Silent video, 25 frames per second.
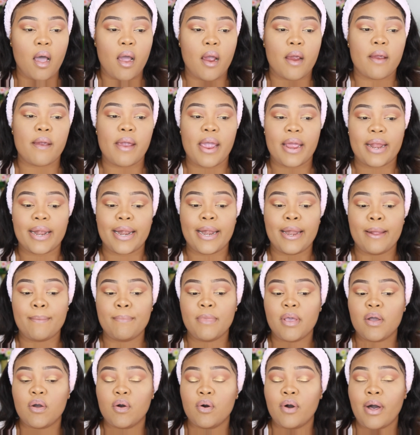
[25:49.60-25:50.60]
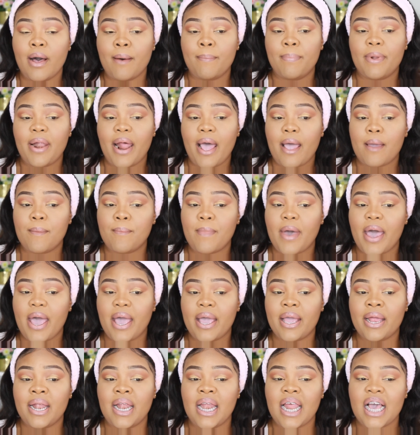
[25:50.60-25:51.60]
Alright, let me go apply
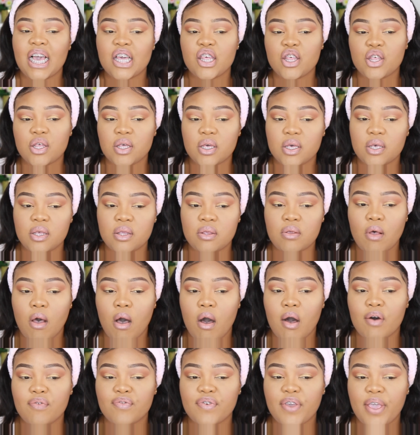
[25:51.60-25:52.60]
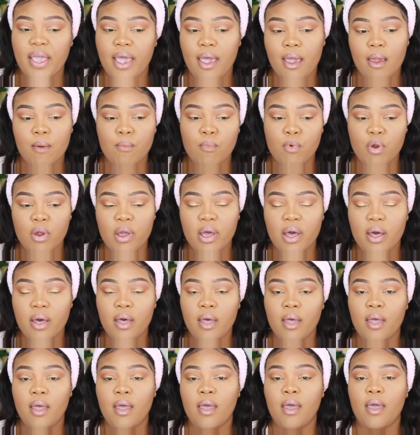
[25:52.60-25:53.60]
my lashes off camera
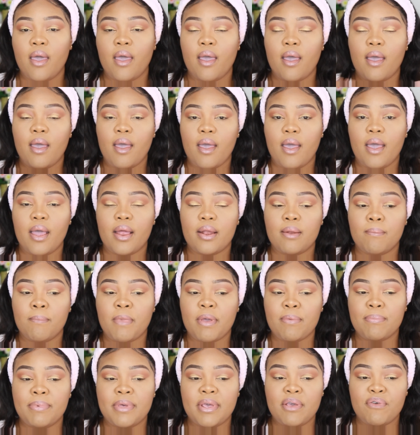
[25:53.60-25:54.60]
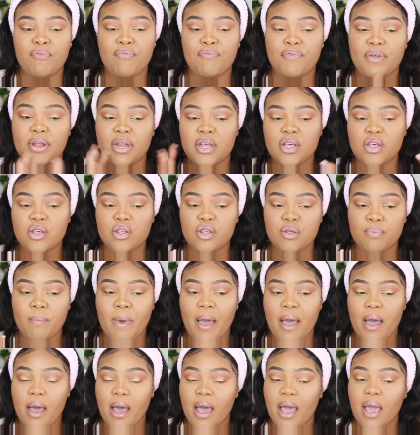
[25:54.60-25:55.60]
and maybe finish
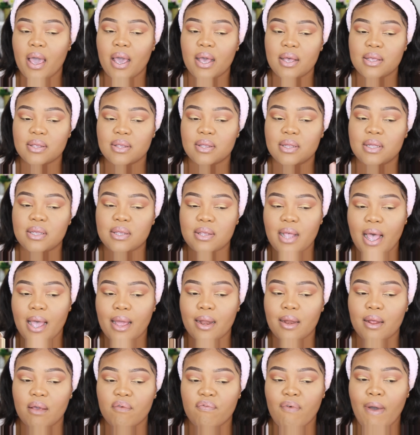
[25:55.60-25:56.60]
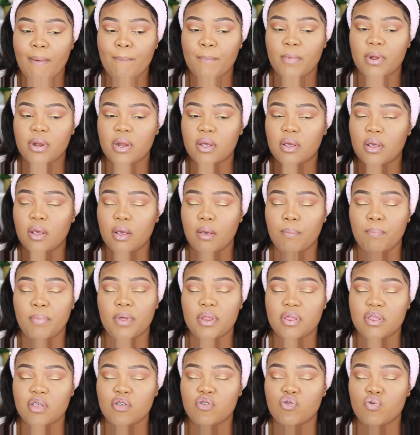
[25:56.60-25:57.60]
my eyes, decide if I'm gonna keep
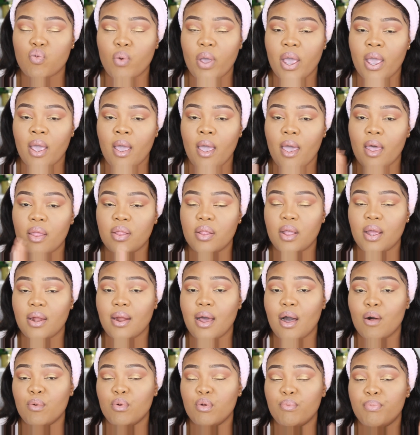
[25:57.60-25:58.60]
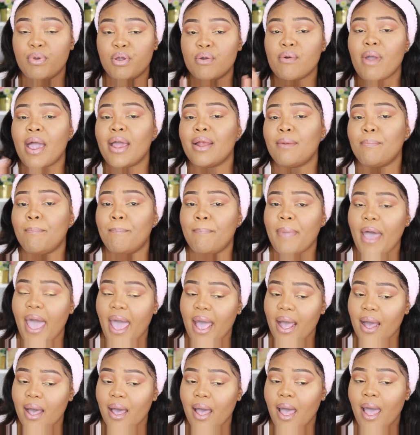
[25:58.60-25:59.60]
it this way, and then I will be right
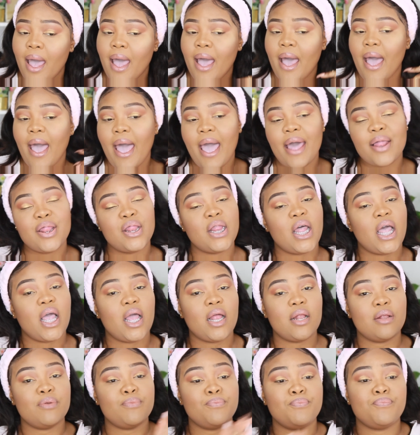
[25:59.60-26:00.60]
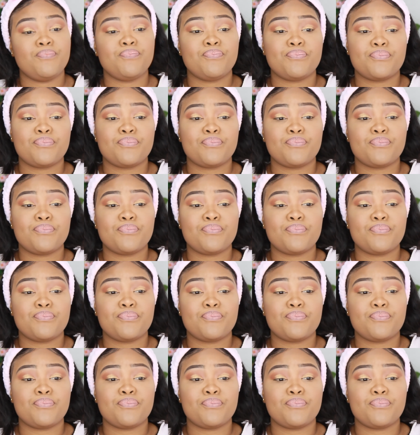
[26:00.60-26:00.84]
back. And then